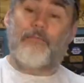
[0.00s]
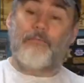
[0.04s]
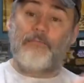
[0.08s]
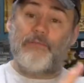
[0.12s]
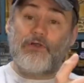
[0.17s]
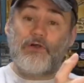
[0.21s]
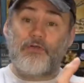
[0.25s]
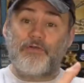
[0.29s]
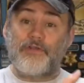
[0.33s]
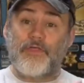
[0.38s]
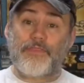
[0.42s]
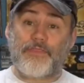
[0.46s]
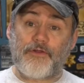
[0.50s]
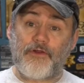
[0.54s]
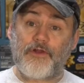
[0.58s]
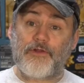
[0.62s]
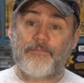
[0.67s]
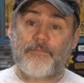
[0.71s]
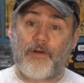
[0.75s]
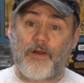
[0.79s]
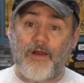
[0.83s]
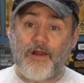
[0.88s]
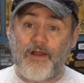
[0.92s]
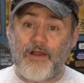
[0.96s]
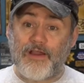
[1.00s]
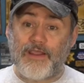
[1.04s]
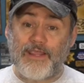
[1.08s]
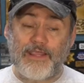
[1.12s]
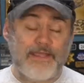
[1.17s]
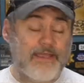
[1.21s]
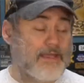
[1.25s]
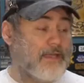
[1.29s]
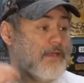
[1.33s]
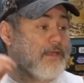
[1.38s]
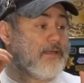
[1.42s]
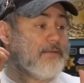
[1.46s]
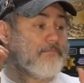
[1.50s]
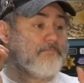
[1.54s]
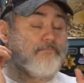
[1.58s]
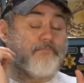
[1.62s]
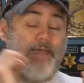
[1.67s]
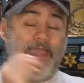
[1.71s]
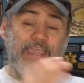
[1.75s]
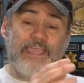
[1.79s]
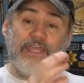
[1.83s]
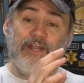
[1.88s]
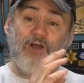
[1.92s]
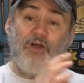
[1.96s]
build a third party,
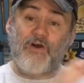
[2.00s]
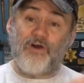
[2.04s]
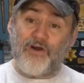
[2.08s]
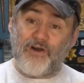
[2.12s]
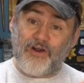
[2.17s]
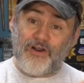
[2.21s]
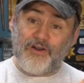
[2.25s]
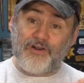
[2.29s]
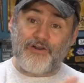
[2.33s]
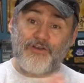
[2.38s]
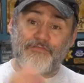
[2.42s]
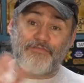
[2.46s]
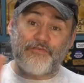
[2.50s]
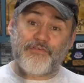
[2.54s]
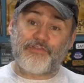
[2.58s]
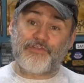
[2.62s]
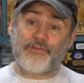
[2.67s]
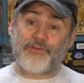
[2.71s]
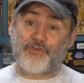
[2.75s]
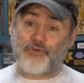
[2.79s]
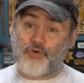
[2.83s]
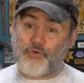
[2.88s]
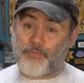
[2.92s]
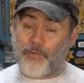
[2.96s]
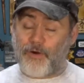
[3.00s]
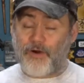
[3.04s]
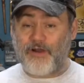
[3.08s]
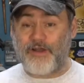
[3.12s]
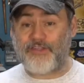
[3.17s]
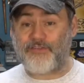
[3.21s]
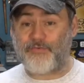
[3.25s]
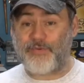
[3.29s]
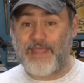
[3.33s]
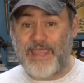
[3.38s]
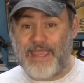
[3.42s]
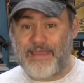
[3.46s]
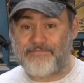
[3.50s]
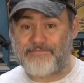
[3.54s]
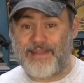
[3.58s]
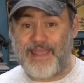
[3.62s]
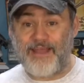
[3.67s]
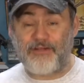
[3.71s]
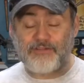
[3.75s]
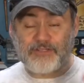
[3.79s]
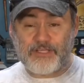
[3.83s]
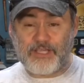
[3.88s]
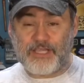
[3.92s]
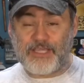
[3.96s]
make it harder for the two parties we have
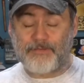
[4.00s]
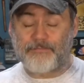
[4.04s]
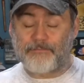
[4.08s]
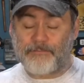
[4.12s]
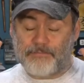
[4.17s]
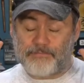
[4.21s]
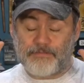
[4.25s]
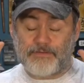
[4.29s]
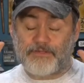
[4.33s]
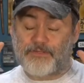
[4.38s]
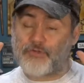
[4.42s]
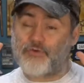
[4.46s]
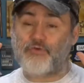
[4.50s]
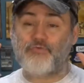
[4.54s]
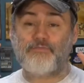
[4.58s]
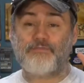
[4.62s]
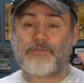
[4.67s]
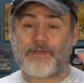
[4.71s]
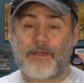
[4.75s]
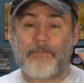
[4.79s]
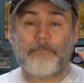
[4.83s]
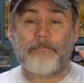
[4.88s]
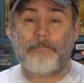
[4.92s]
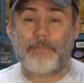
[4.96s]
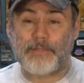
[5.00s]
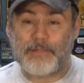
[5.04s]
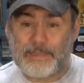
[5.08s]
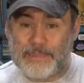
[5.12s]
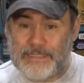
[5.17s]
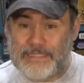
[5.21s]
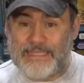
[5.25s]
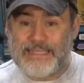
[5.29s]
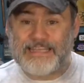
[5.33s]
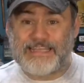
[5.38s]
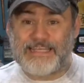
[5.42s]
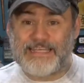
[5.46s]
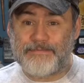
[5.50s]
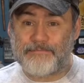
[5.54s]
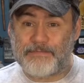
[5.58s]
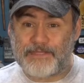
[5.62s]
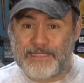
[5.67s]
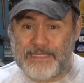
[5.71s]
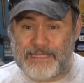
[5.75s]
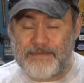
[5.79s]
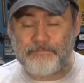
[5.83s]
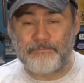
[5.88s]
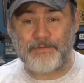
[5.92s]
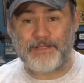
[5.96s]
now to completely
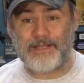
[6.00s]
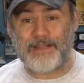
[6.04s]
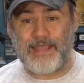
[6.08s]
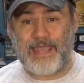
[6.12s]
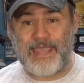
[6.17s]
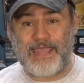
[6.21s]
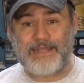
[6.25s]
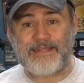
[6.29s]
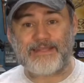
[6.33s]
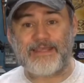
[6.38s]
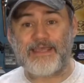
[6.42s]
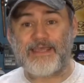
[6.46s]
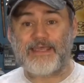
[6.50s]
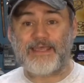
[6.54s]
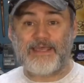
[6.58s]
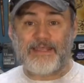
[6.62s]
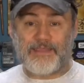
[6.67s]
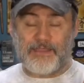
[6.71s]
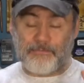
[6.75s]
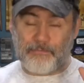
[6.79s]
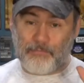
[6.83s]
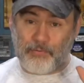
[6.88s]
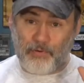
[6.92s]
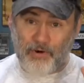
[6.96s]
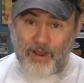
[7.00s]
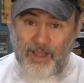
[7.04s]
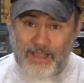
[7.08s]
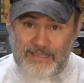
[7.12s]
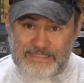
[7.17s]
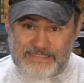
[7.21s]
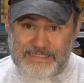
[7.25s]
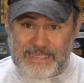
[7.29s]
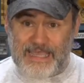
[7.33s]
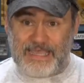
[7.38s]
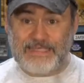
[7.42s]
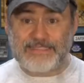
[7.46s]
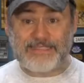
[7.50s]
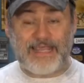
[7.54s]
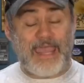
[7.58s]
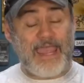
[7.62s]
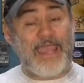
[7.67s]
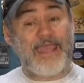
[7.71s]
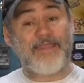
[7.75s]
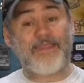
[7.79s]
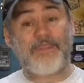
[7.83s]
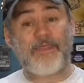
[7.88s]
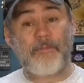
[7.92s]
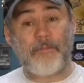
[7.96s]
manipulate the process
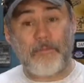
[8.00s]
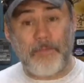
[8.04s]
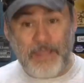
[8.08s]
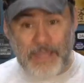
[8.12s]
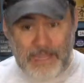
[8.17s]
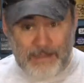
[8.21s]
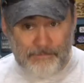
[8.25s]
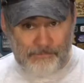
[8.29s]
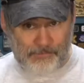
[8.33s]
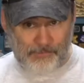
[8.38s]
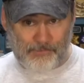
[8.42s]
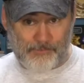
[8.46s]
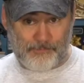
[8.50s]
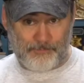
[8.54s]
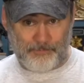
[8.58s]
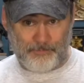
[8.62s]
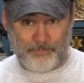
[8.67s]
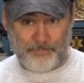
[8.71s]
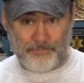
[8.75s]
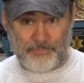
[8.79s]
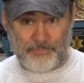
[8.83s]
and the people.